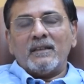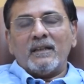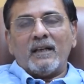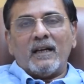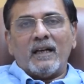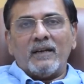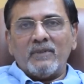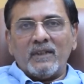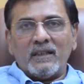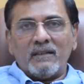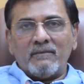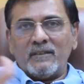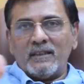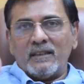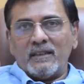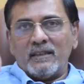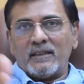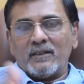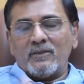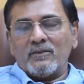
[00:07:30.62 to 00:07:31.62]
I mean,
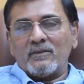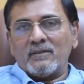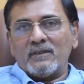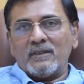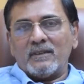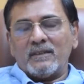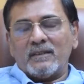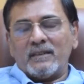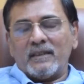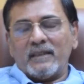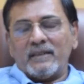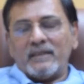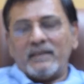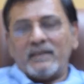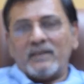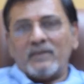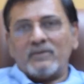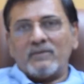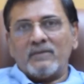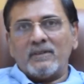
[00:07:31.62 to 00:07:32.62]
I
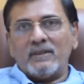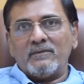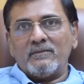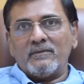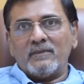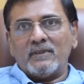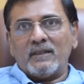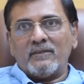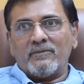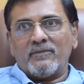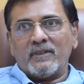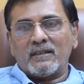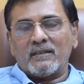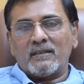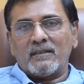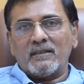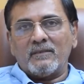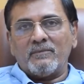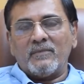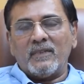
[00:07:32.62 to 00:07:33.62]
hit out with him in the
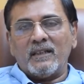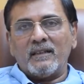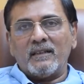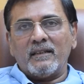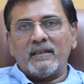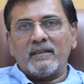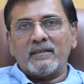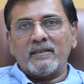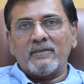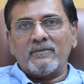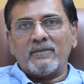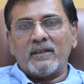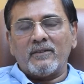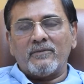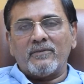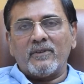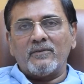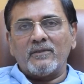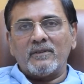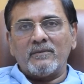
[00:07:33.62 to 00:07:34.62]
first meeting itself, and I
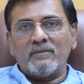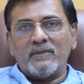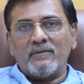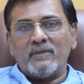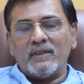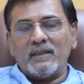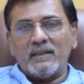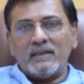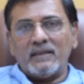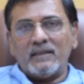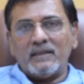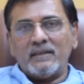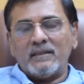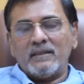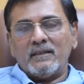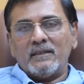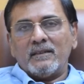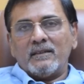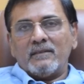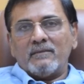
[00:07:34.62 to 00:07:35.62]
found him a very,
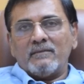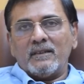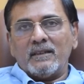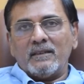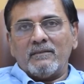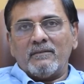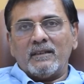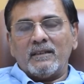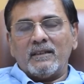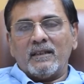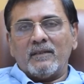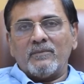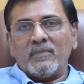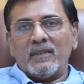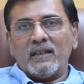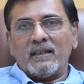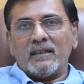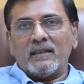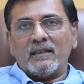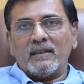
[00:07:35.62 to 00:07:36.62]
very, very
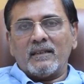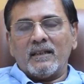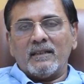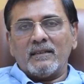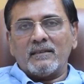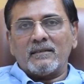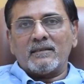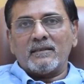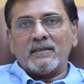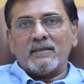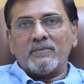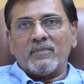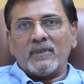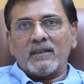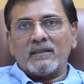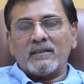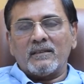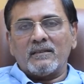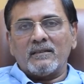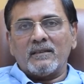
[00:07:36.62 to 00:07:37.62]
humble and nice
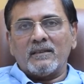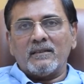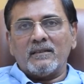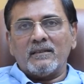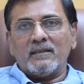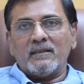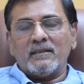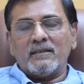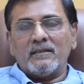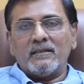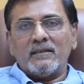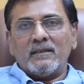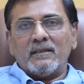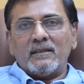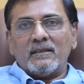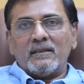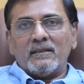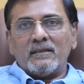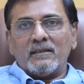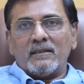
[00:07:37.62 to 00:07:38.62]
person. And
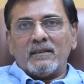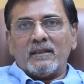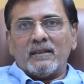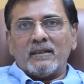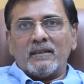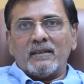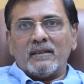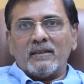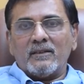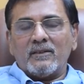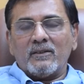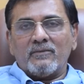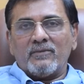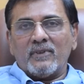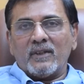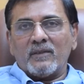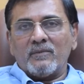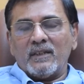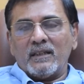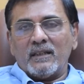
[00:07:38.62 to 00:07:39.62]

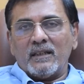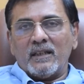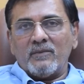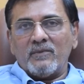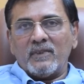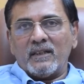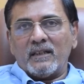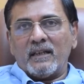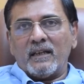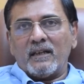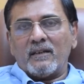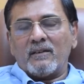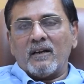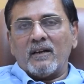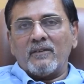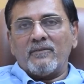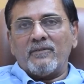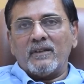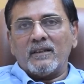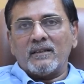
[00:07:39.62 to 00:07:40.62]
for me, it gave me great
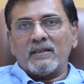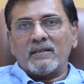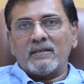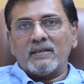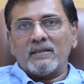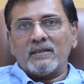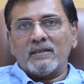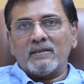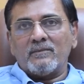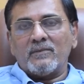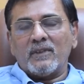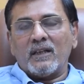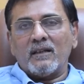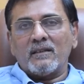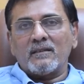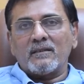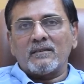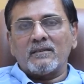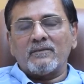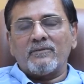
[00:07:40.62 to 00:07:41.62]
confidence,
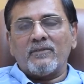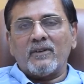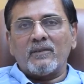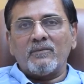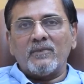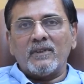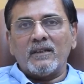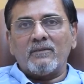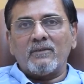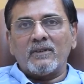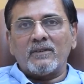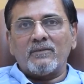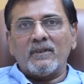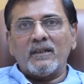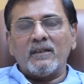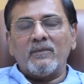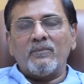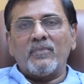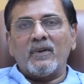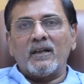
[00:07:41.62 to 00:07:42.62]
because for me it was
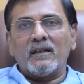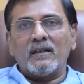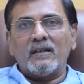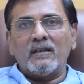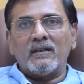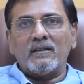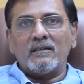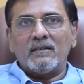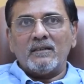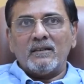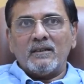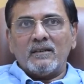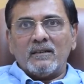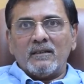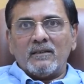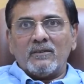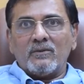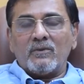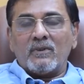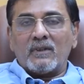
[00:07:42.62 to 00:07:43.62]
very important
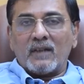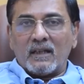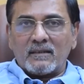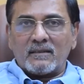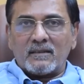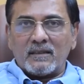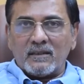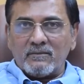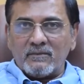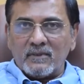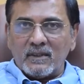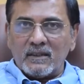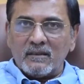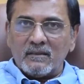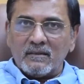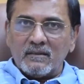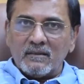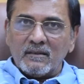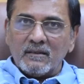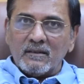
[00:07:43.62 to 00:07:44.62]
to trust
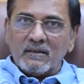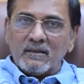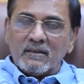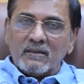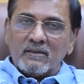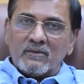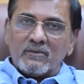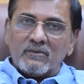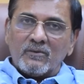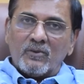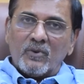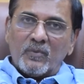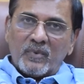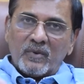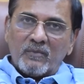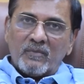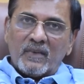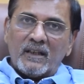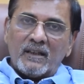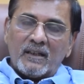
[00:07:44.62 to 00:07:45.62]
someone to
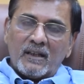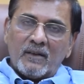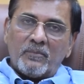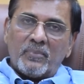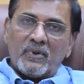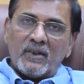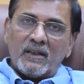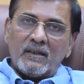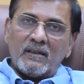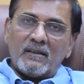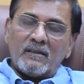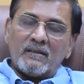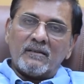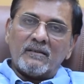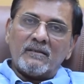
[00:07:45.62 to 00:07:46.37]
open my company